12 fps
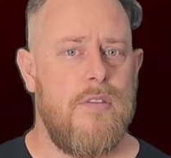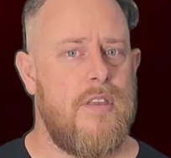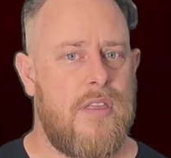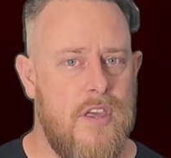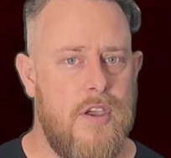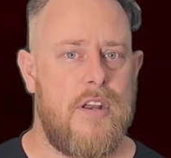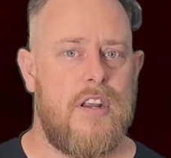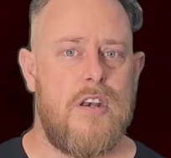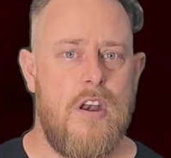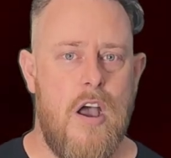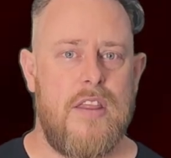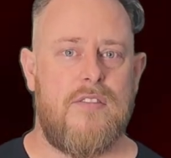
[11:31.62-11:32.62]
On the 3rd
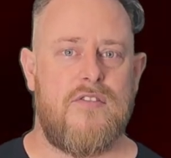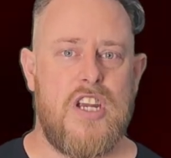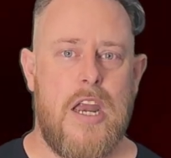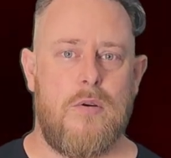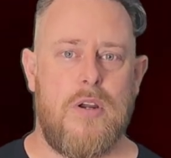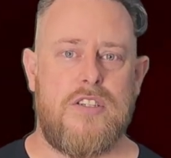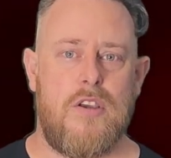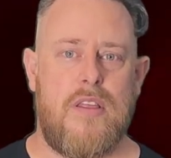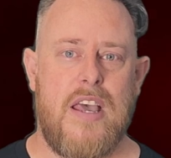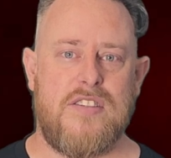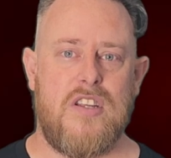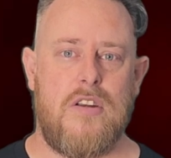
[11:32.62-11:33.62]
and 9th of January
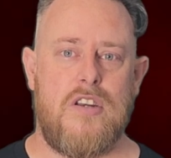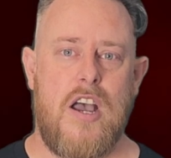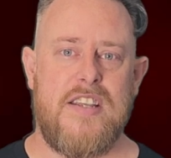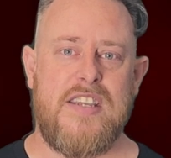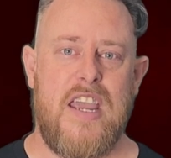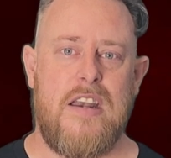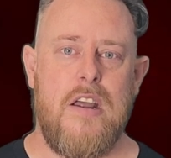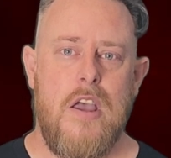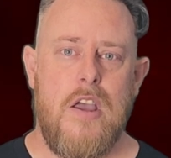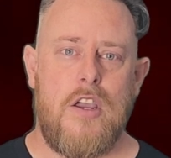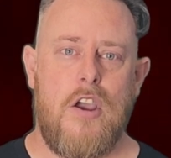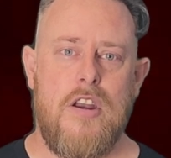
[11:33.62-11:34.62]
2019,
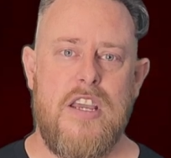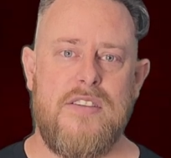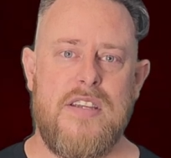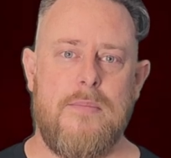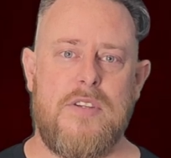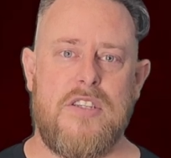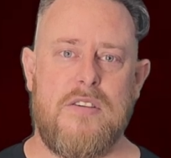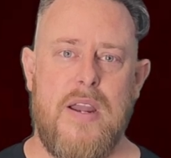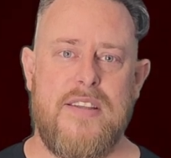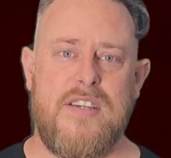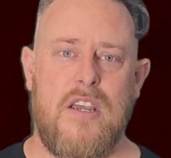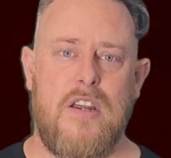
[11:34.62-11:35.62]
Codey attempted to
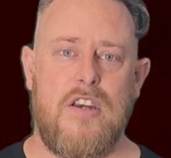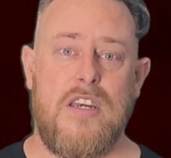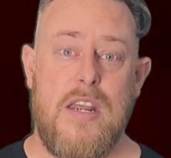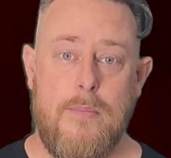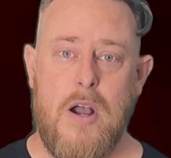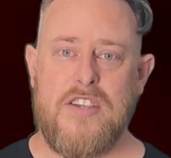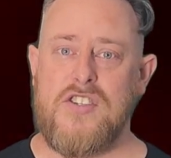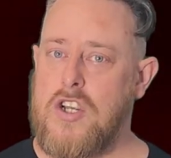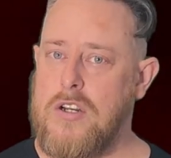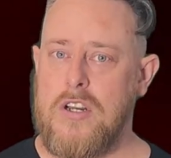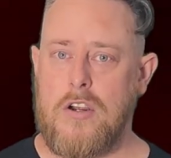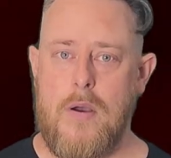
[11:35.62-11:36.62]
enter nearby
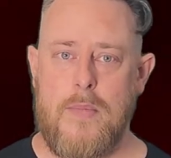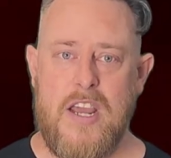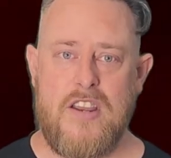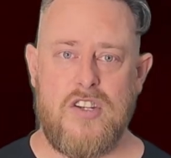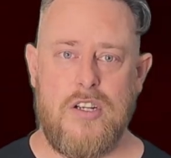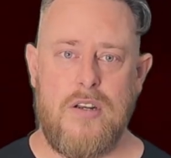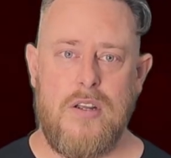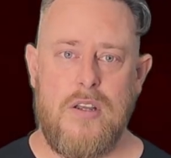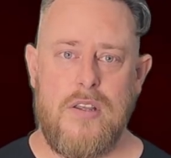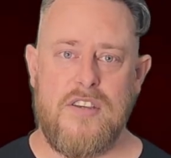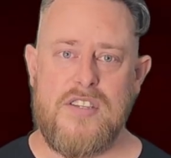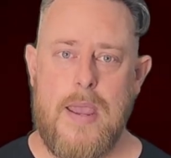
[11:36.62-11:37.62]
student accommodation,
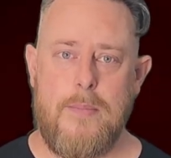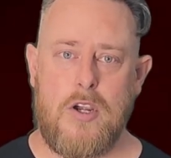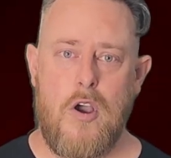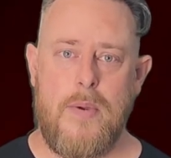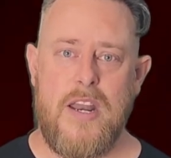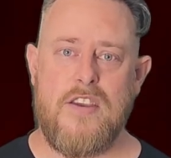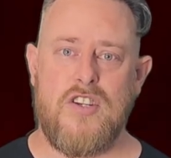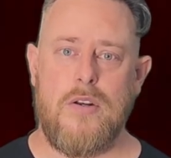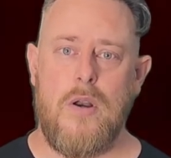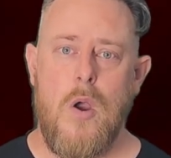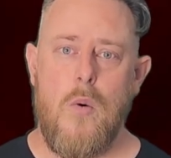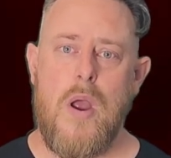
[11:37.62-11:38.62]
the same
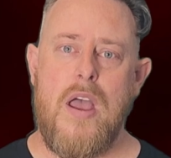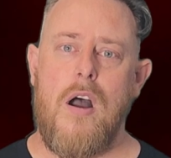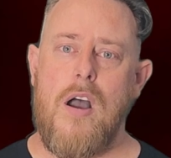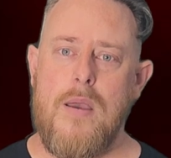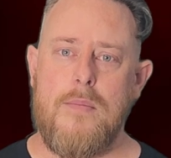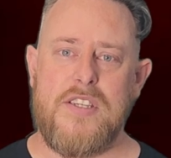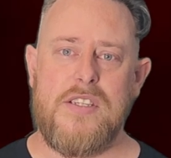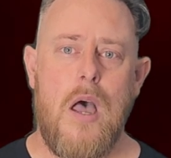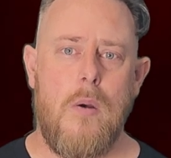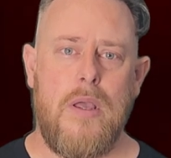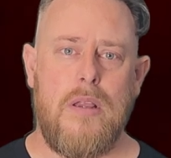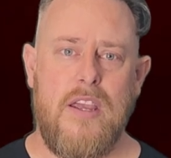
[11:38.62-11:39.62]
accommodation where Aya
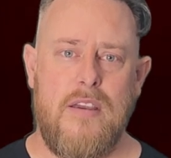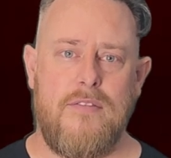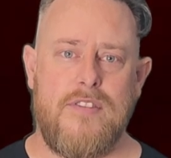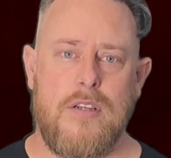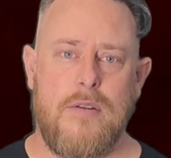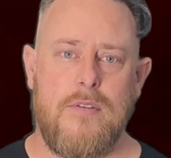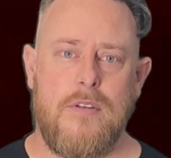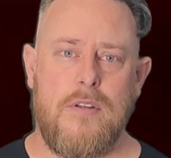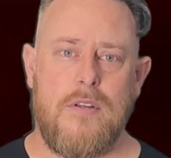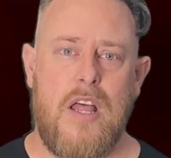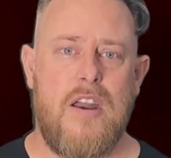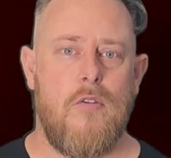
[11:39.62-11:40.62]
Maasarwe lived.
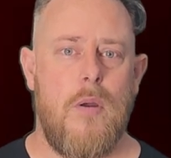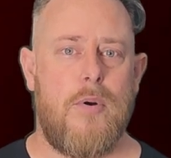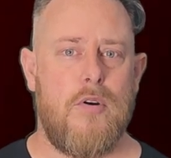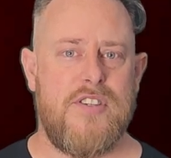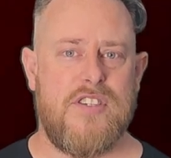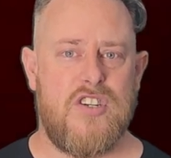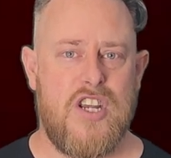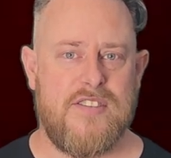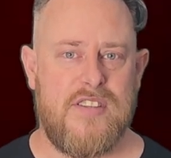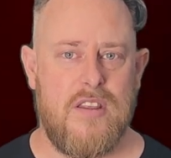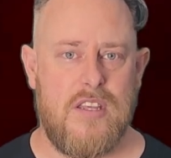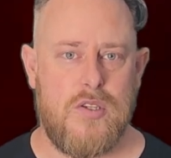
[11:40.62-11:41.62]
Later reports
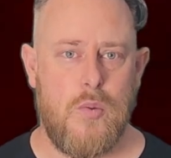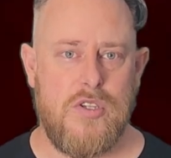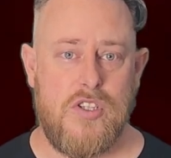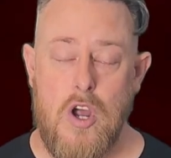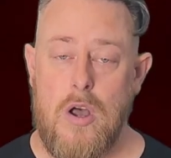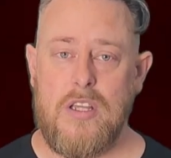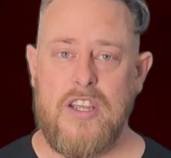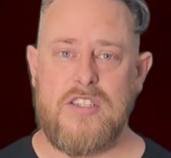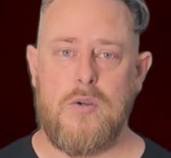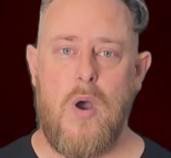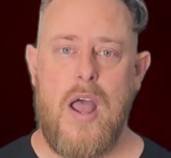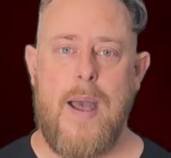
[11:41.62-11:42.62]
suggest that this was not
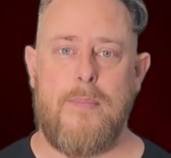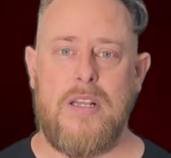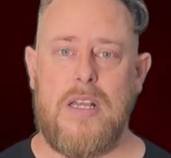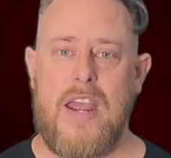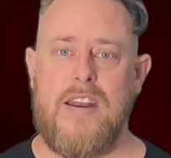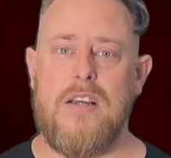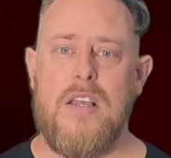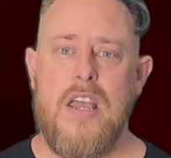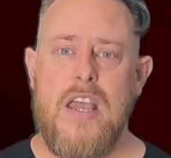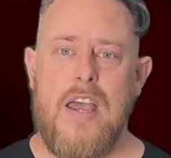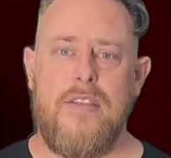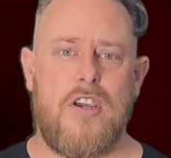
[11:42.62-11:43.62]
linked to what happened later,
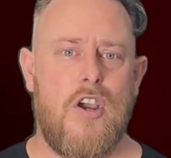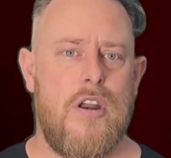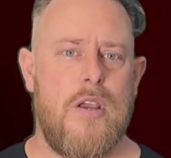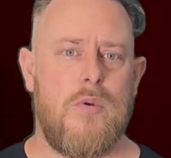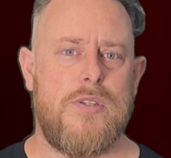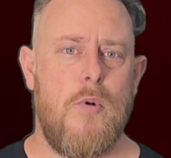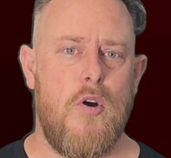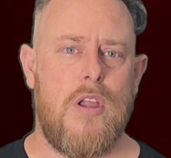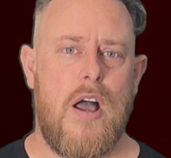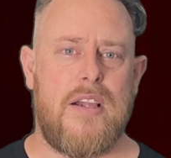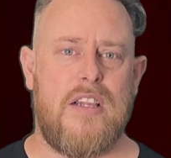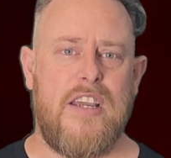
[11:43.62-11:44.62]
and that Codey was more
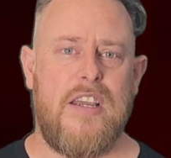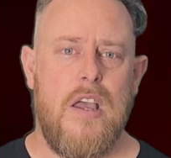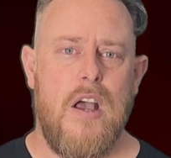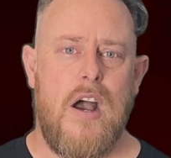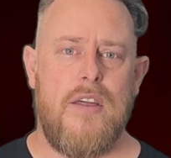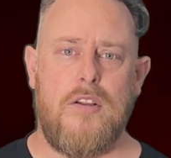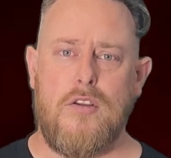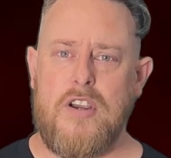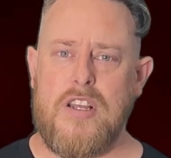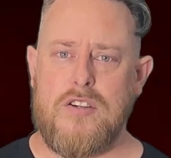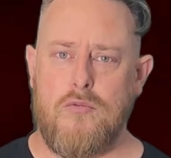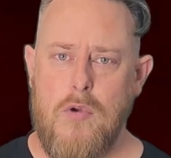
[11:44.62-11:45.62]
likely either
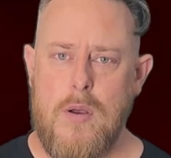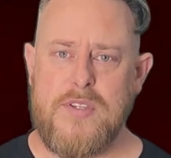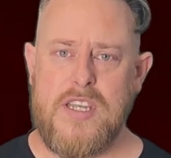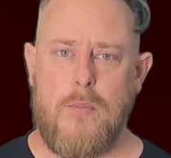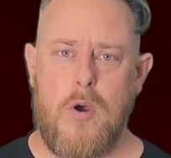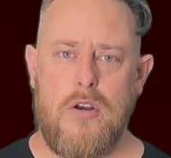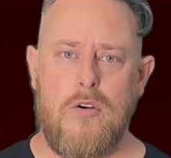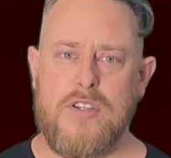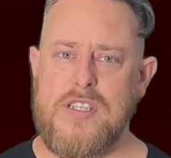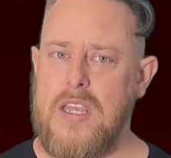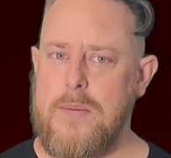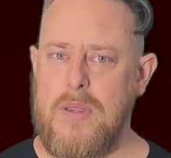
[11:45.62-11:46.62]
looking to rob someone
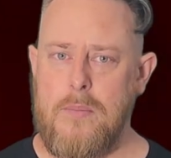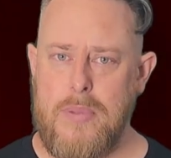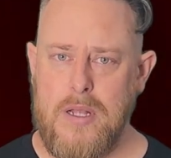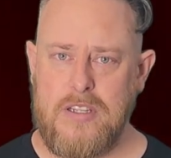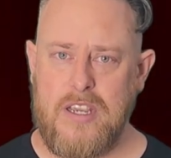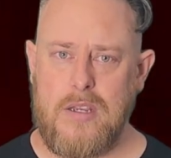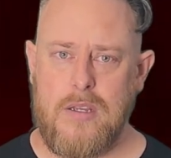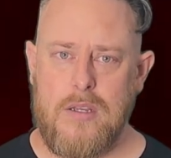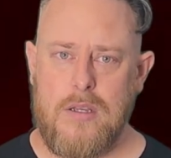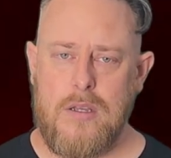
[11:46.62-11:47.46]
or sleep in the building.